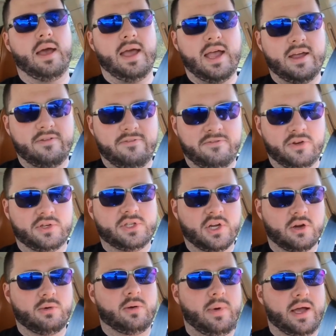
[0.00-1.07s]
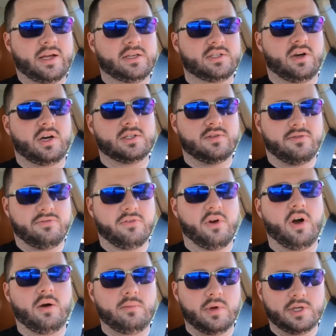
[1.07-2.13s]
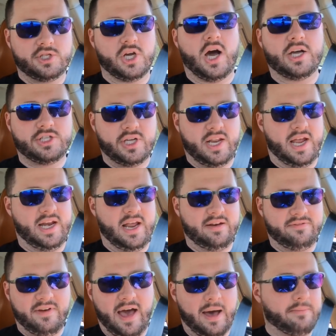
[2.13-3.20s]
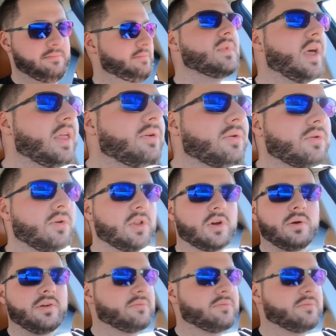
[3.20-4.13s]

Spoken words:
and full Turboback exhaust from Josh at 88 Fab. Now that we're rolling away